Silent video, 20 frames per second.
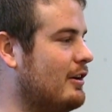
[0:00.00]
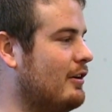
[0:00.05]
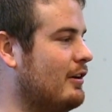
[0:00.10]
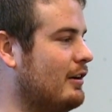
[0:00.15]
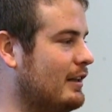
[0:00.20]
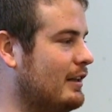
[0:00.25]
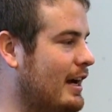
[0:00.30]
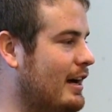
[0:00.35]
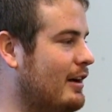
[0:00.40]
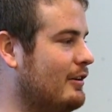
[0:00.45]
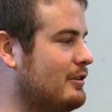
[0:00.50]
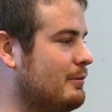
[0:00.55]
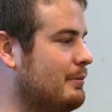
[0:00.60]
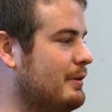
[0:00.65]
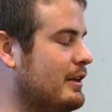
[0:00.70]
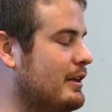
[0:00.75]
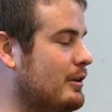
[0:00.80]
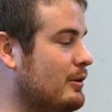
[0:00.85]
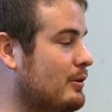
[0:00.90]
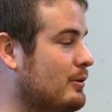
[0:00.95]
are allowed to
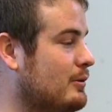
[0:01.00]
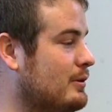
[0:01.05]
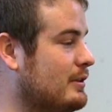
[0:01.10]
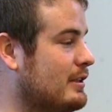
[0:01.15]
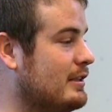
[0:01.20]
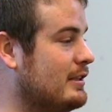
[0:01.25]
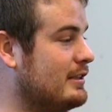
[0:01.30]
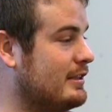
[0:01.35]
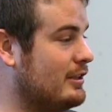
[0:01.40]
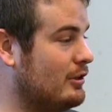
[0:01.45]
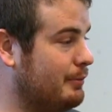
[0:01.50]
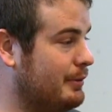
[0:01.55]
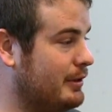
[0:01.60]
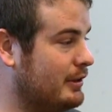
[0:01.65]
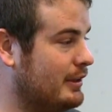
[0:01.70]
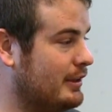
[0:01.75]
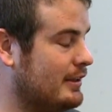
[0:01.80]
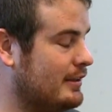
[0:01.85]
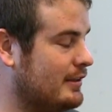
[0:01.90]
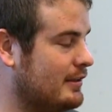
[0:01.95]
be used in steel
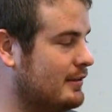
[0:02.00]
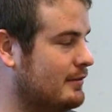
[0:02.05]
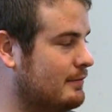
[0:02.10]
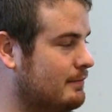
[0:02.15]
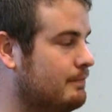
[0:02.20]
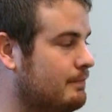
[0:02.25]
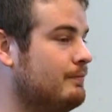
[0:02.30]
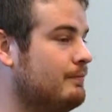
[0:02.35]
buildings.